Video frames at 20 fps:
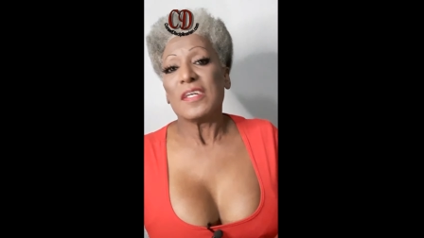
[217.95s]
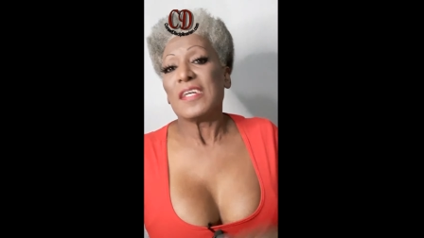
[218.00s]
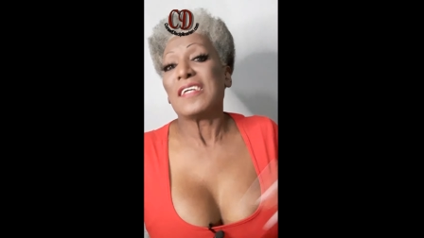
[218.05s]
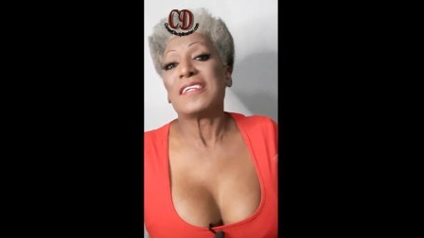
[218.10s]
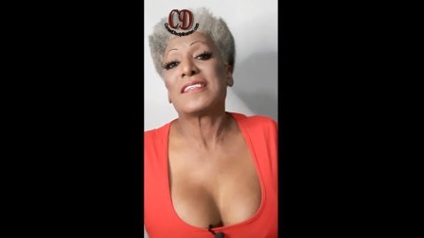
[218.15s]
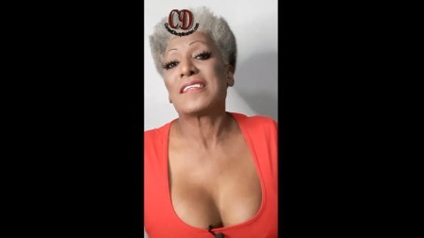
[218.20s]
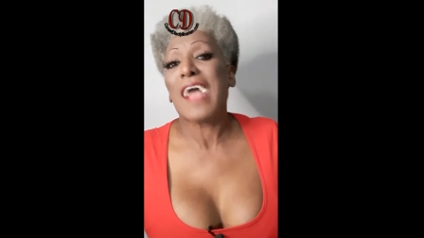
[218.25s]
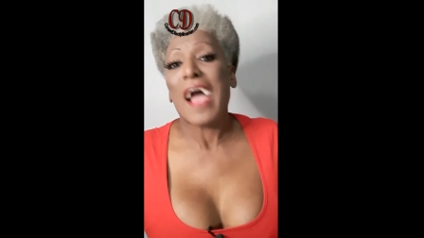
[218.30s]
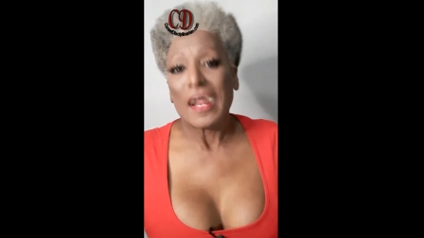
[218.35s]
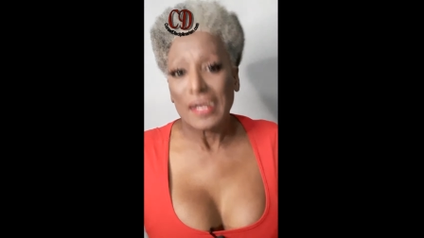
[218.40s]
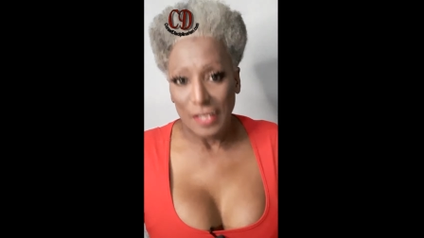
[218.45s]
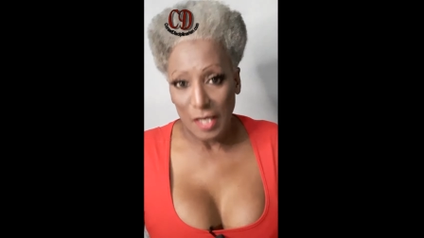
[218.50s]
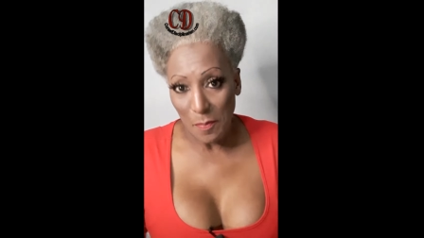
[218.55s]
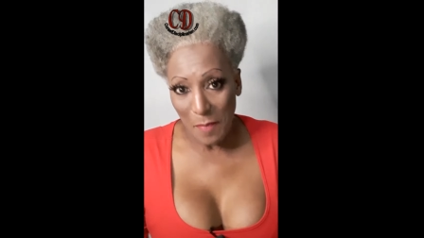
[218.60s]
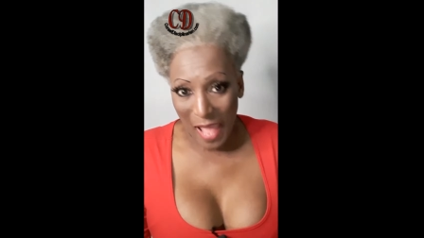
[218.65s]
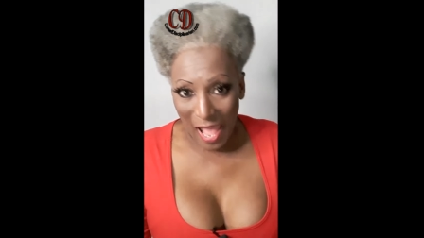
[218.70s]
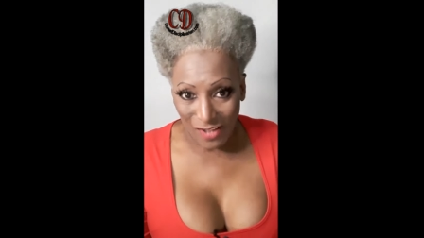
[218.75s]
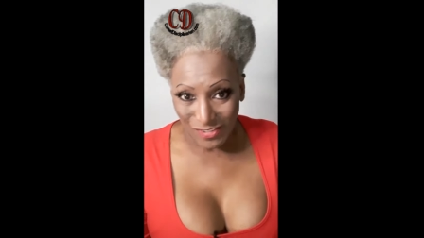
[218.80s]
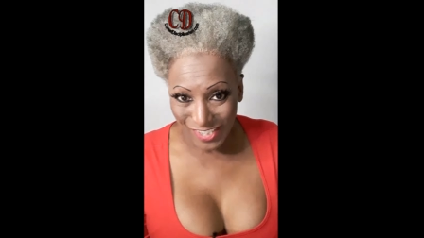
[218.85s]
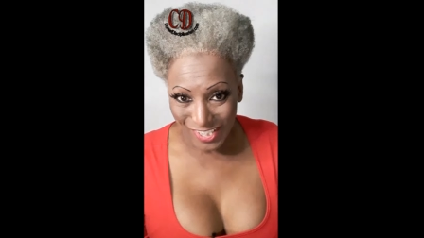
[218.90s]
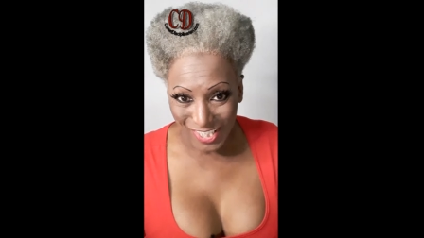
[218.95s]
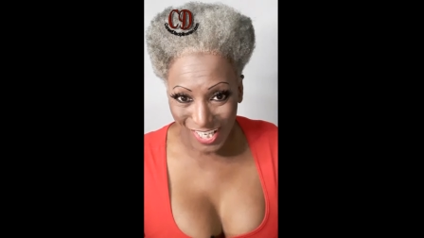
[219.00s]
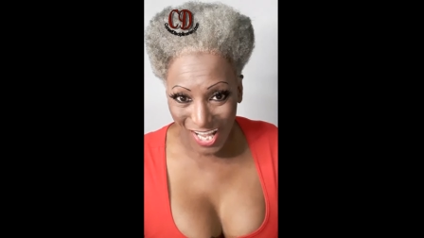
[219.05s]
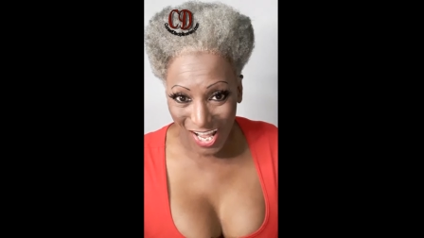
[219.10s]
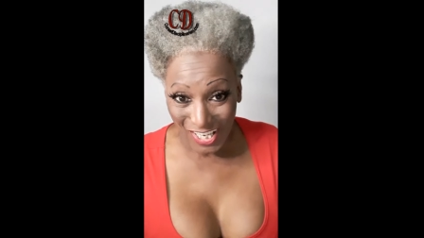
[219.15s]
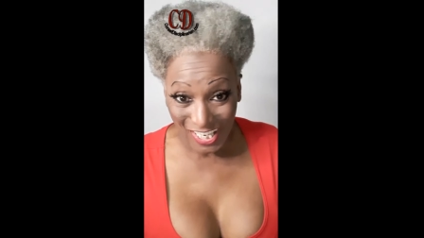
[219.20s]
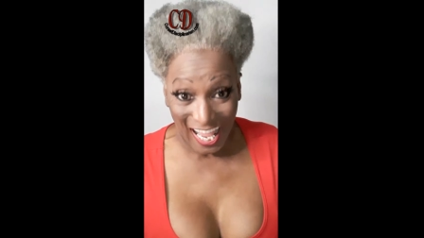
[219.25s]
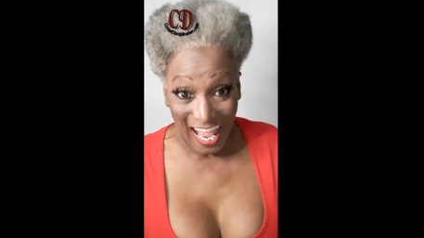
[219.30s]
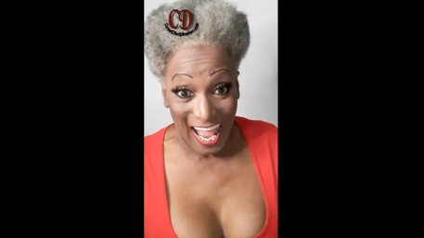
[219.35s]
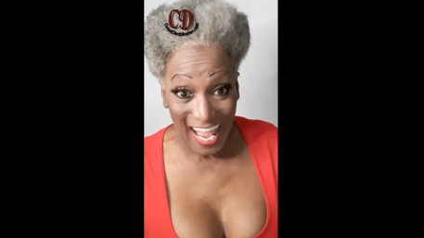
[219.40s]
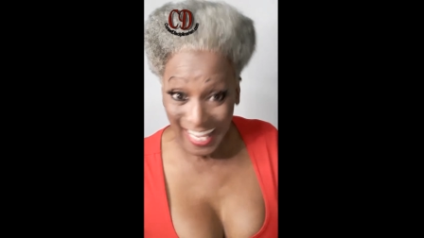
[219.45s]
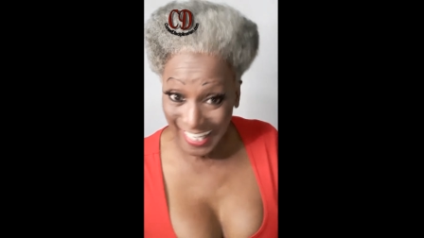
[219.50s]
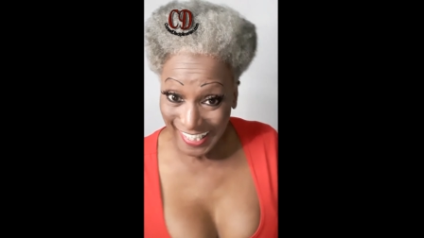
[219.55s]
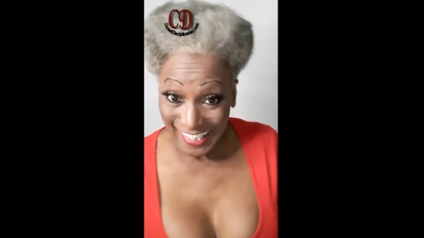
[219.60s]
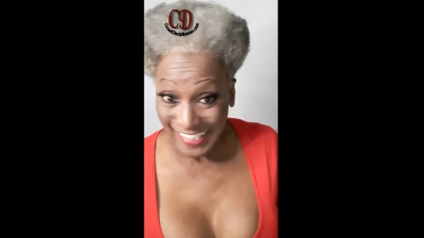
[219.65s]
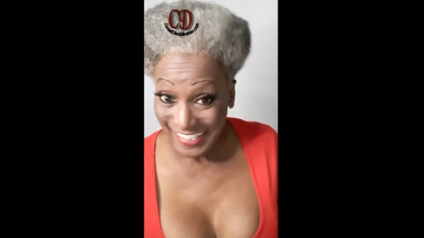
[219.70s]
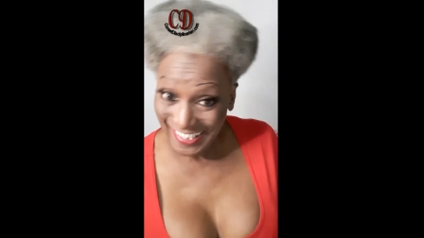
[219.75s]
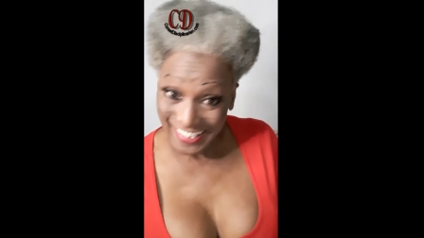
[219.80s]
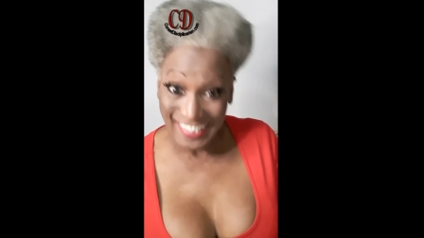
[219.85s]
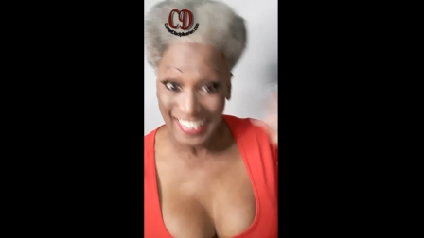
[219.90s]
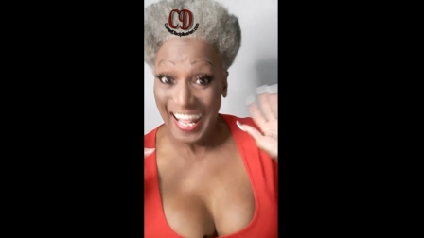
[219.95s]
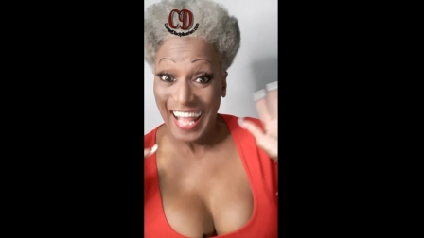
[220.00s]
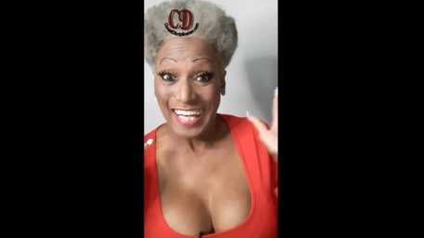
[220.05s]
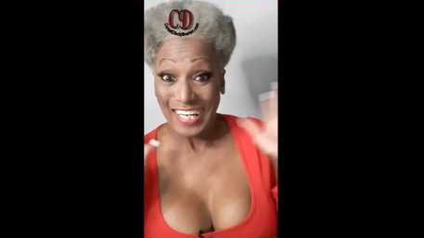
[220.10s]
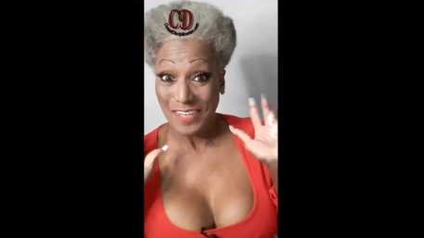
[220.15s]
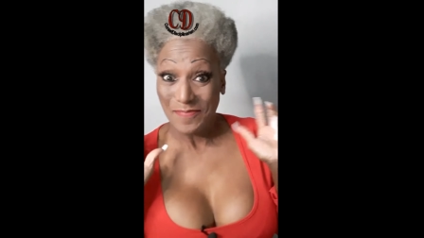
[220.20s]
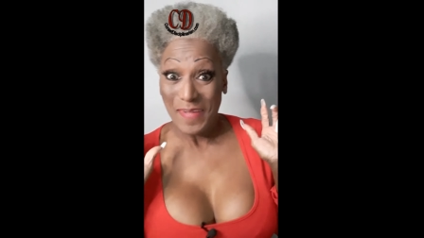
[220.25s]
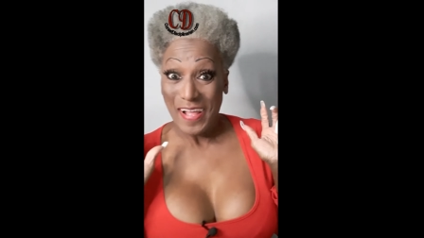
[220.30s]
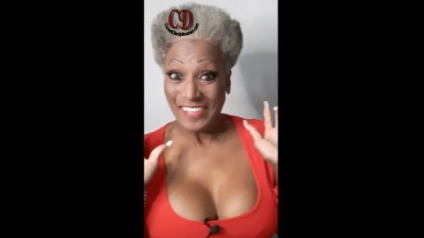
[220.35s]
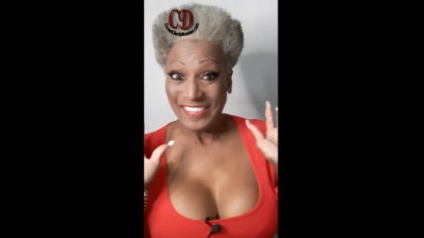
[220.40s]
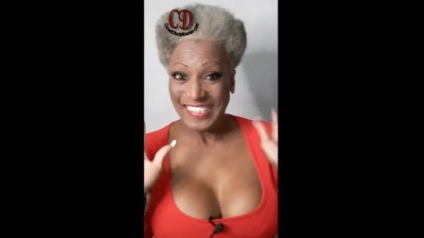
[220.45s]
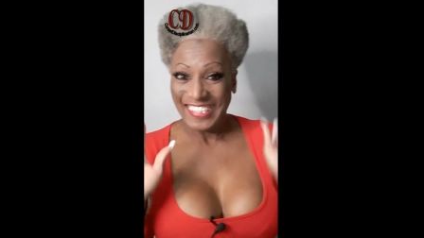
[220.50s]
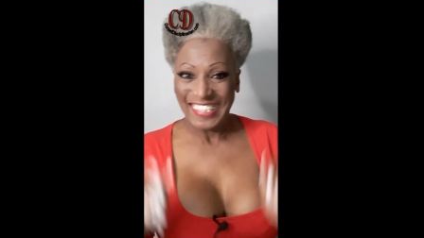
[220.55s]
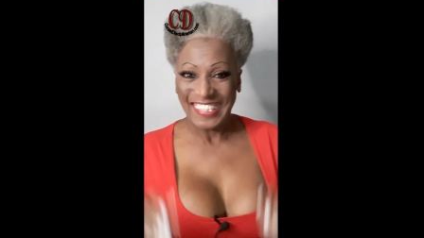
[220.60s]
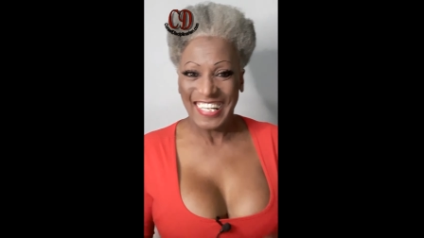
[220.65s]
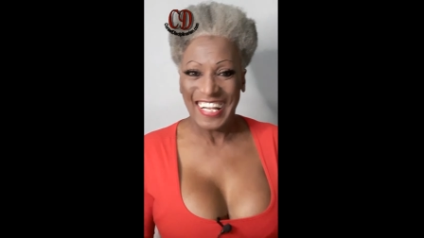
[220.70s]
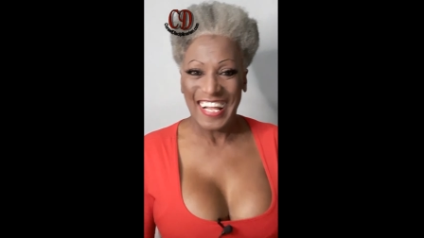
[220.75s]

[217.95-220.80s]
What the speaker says: It's got to come out, okay? It's just got to come out.